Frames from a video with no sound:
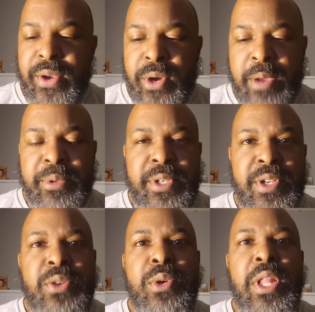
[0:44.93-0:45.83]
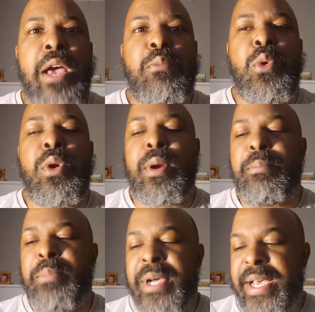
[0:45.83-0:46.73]
You're able to do a lot more.
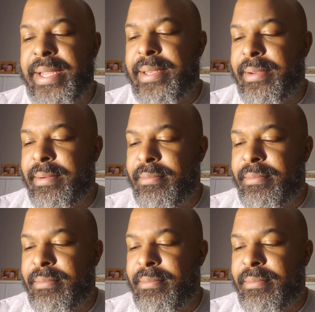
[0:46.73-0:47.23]
But